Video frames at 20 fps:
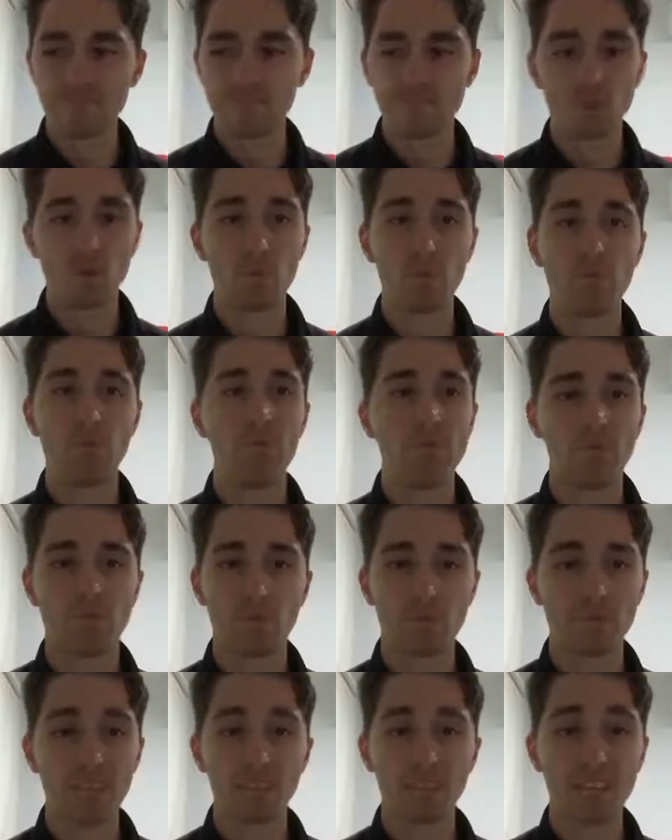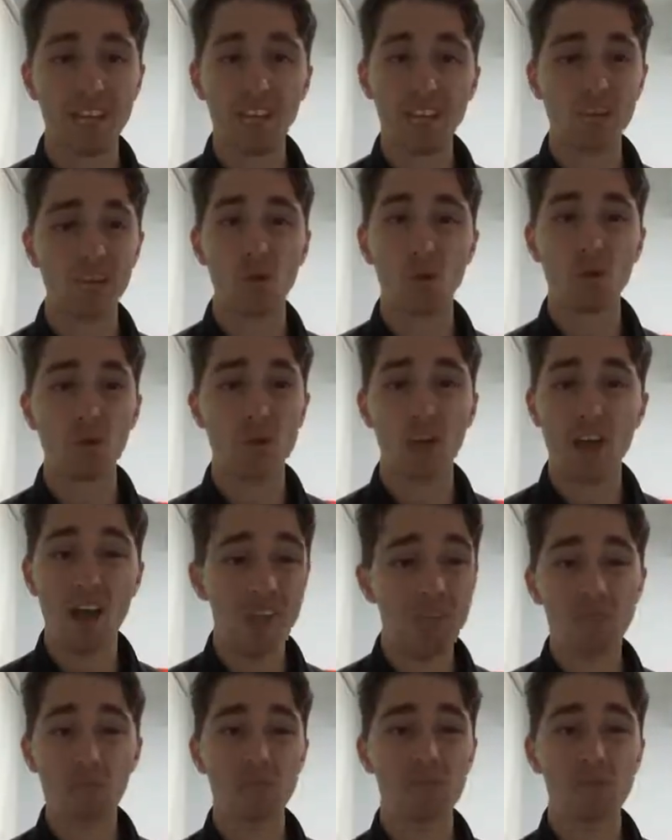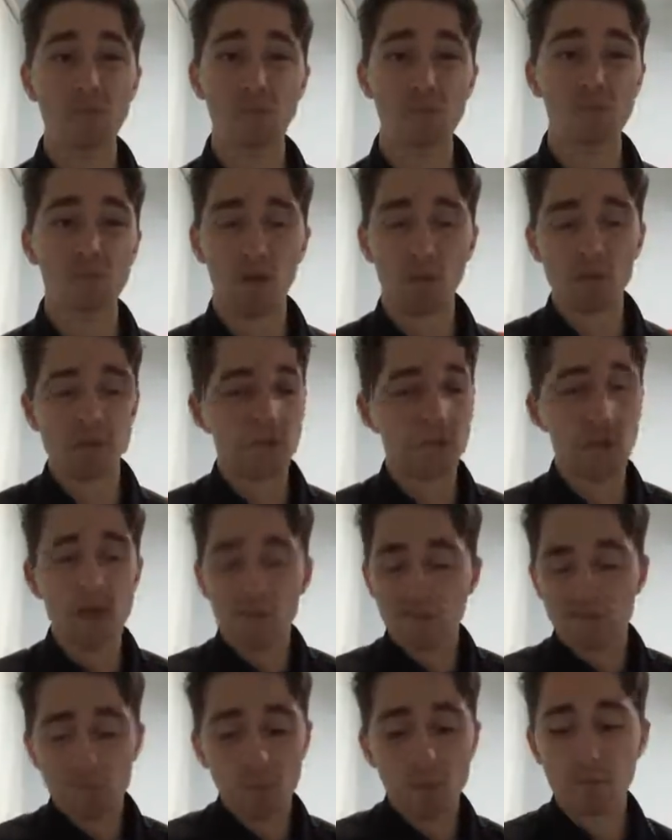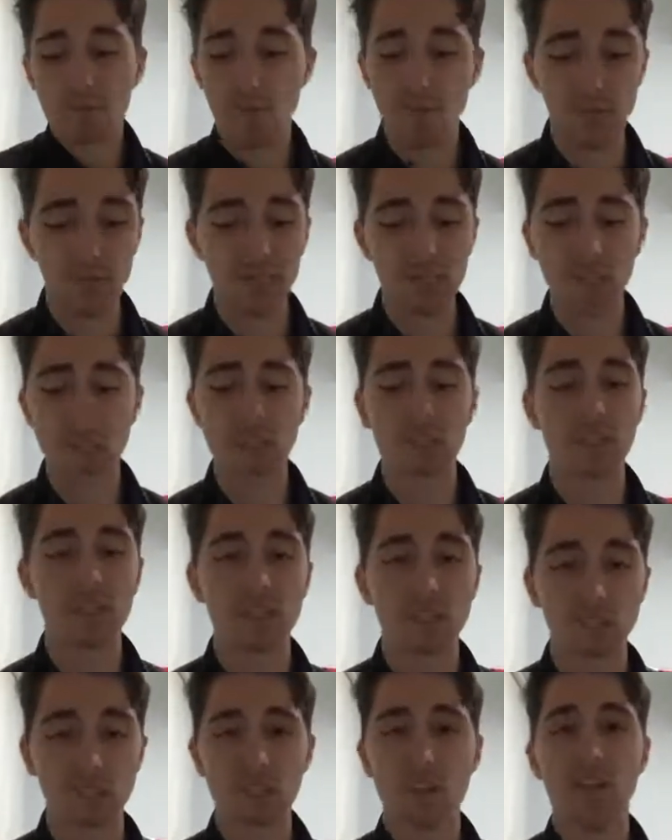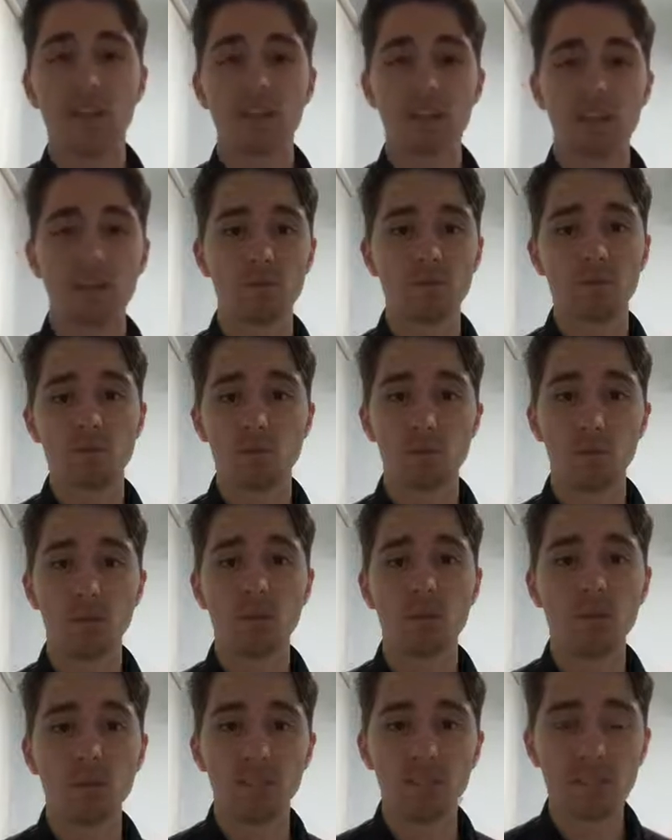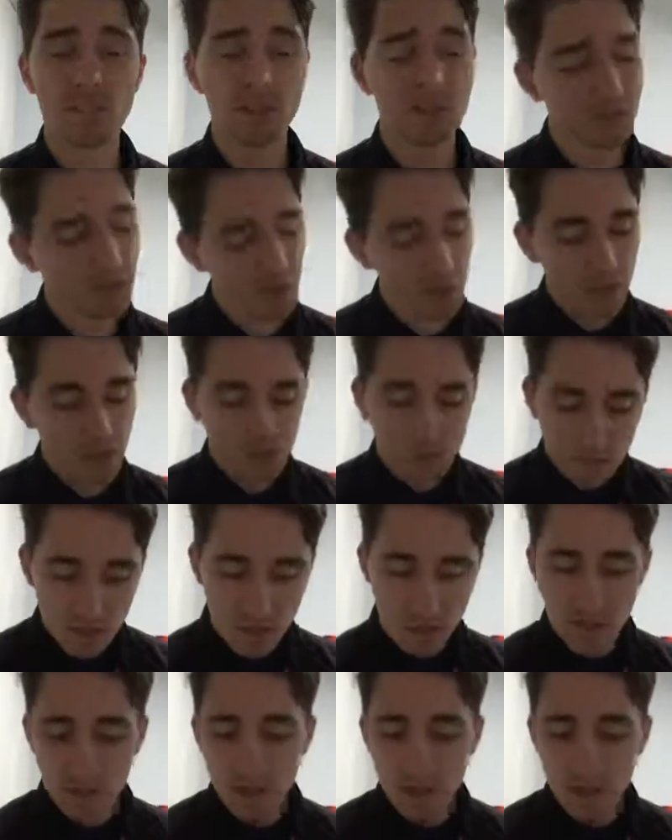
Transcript: from the get-go, we haven't been performing, we haven't been playing to the standards that we've shown in the last couple of years.